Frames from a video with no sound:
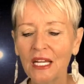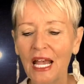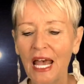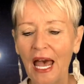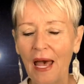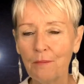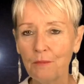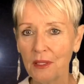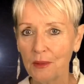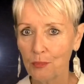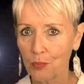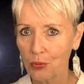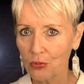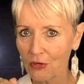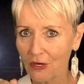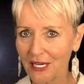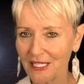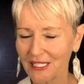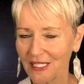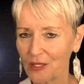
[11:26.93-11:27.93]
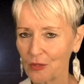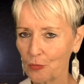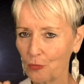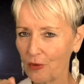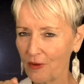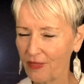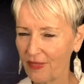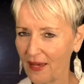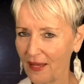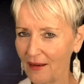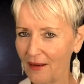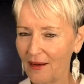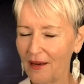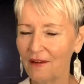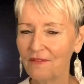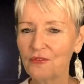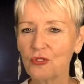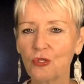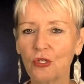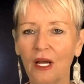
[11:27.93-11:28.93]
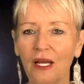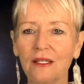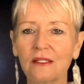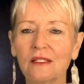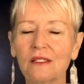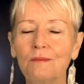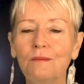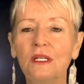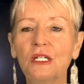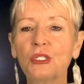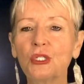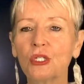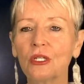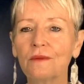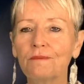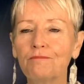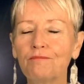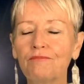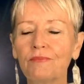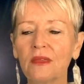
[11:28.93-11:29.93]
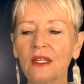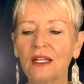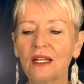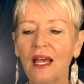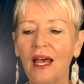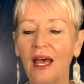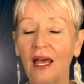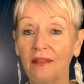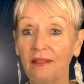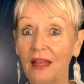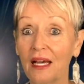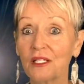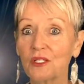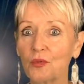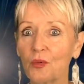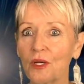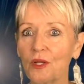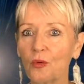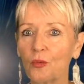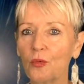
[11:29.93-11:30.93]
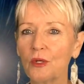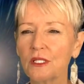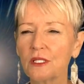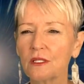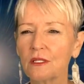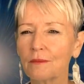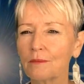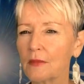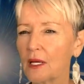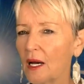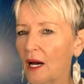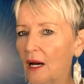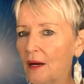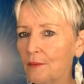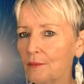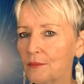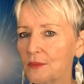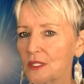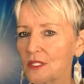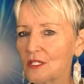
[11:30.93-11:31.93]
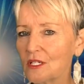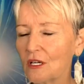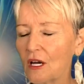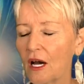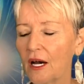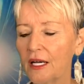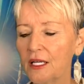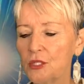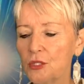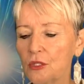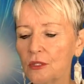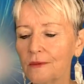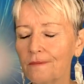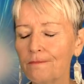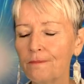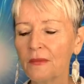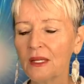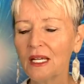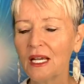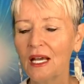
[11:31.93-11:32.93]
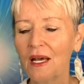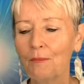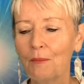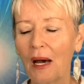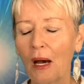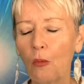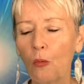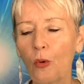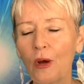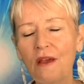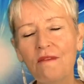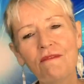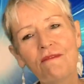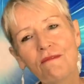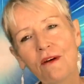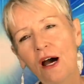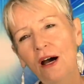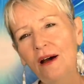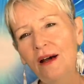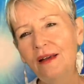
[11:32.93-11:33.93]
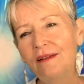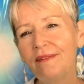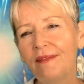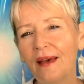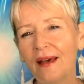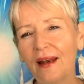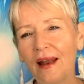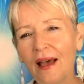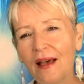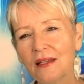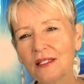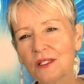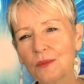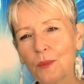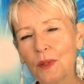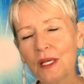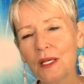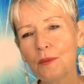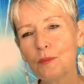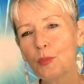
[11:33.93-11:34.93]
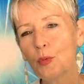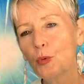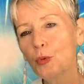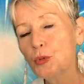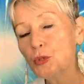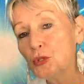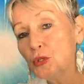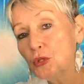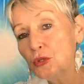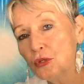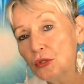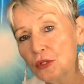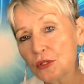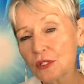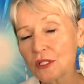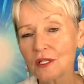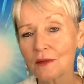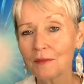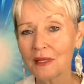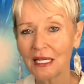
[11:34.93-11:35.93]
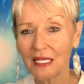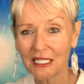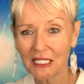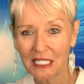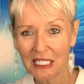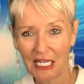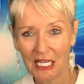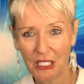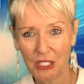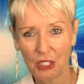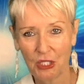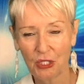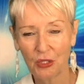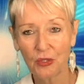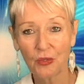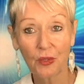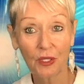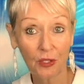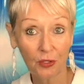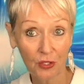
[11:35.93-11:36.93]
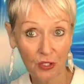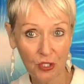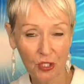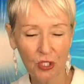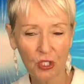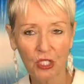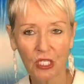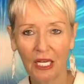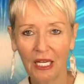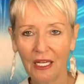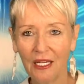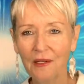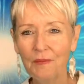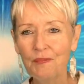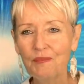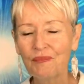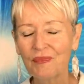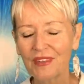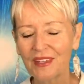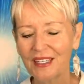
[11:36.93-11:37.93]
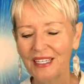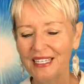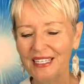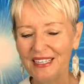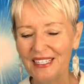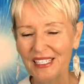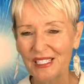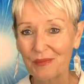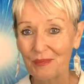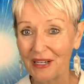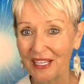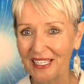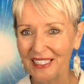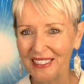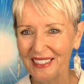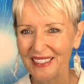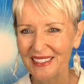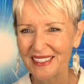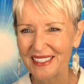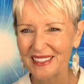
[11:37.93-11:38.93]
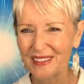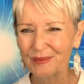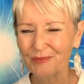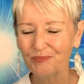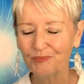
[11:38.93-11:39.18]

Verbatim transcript: and be present with that love transmission. And that's where the wisdom comes to guide you. But we find that as people use the meditations we're going to share in this playlist,